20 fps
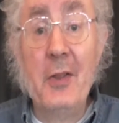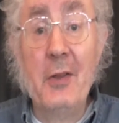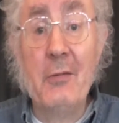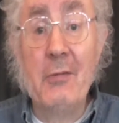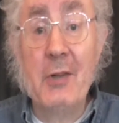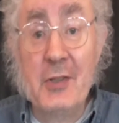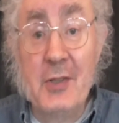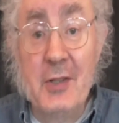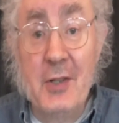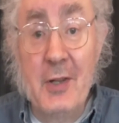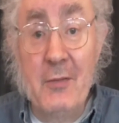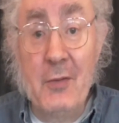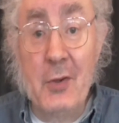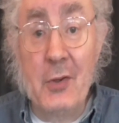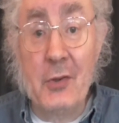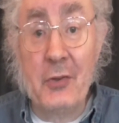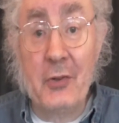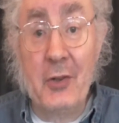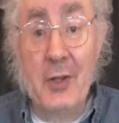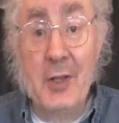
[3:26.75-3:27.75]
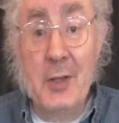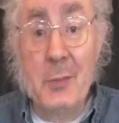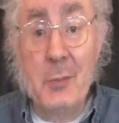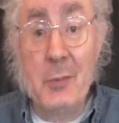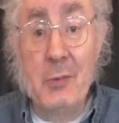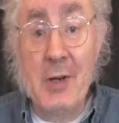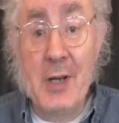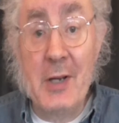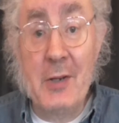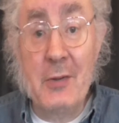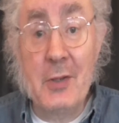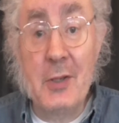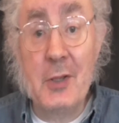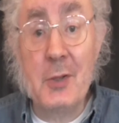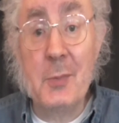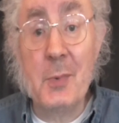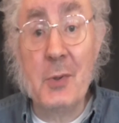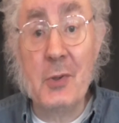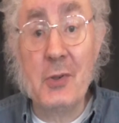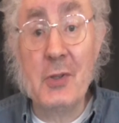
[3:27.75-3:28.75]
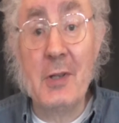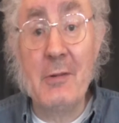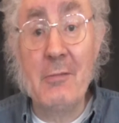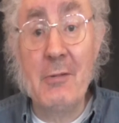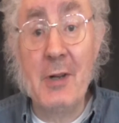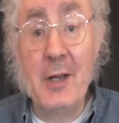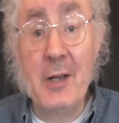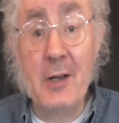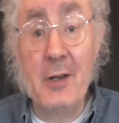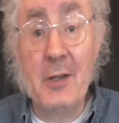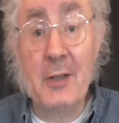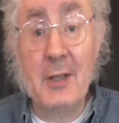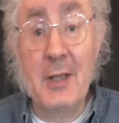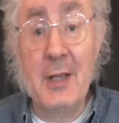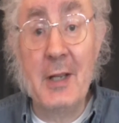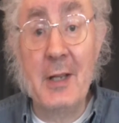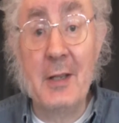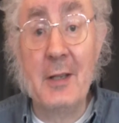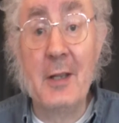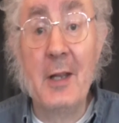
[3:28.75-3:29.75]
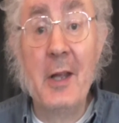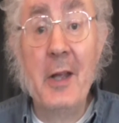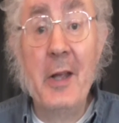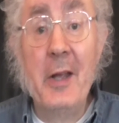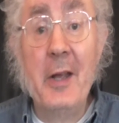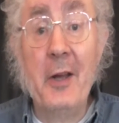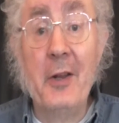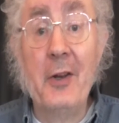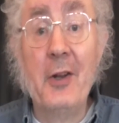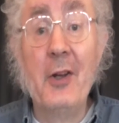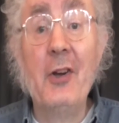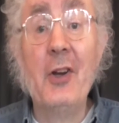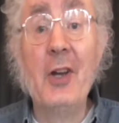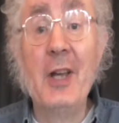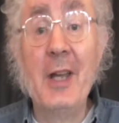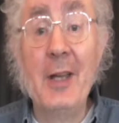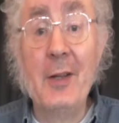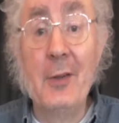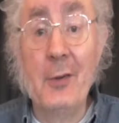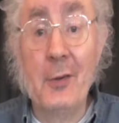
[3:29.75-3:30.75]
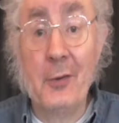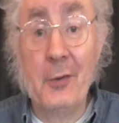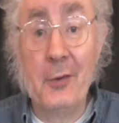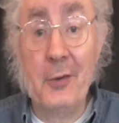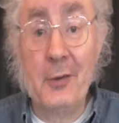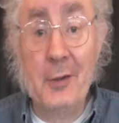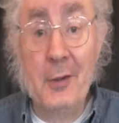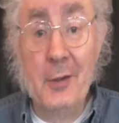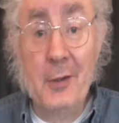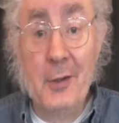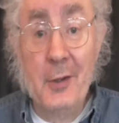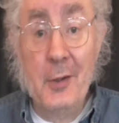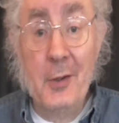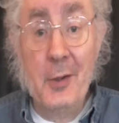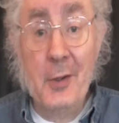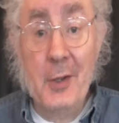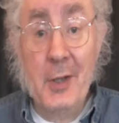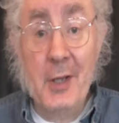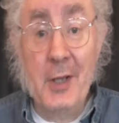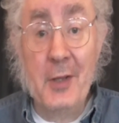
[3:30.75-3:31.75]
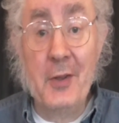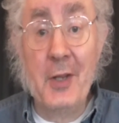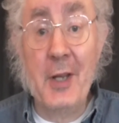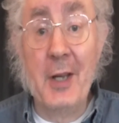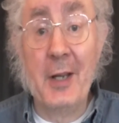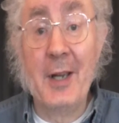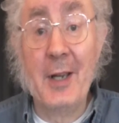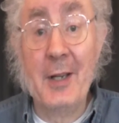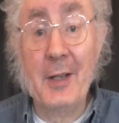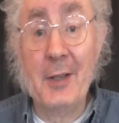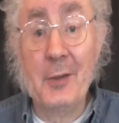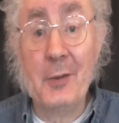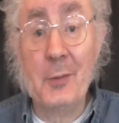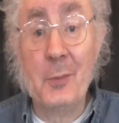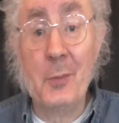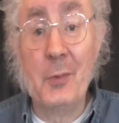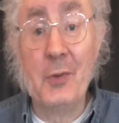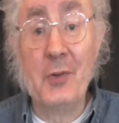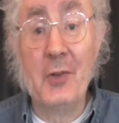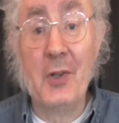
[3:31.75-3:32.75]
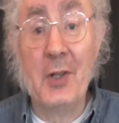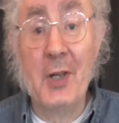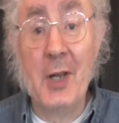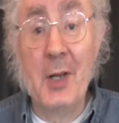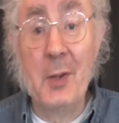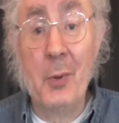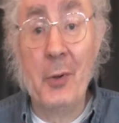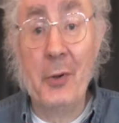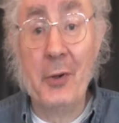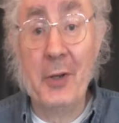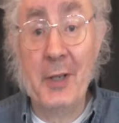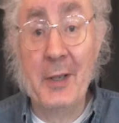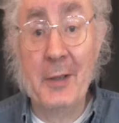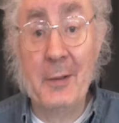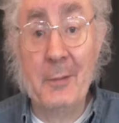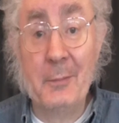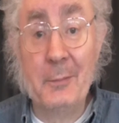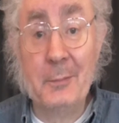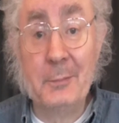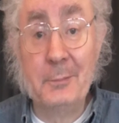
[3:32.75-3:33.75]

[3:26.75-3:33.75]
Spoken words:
the reason I'm not seeing them around is because they really are dead, and her health in that case was the dead body.